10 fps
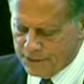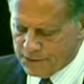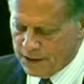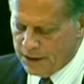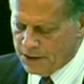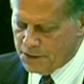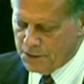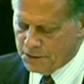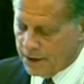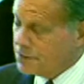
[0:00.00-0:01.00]
the city
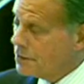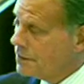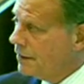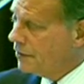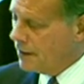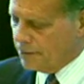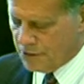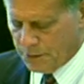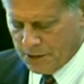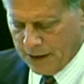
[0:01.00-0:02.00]
issues a certificate of
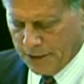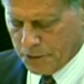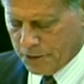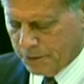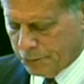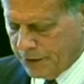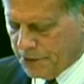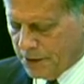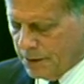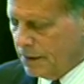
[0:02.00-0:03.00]
substantial
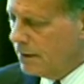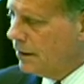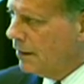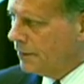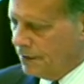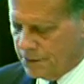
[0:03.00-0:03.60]
completion on the